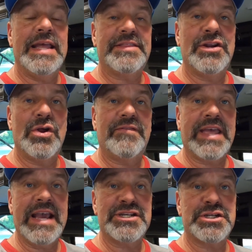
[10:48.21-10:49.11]
Hit the
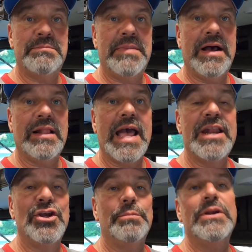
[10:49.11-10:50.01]
notification bell,
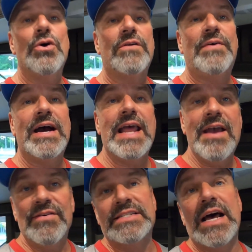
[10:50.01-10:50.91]
and you'll be notified
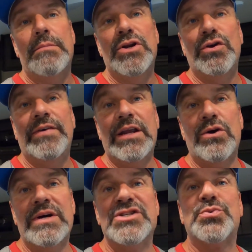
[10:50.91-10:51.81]
every time a new
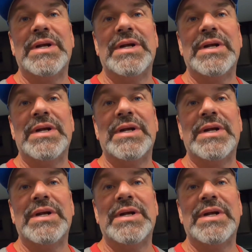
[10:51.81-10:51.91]
video is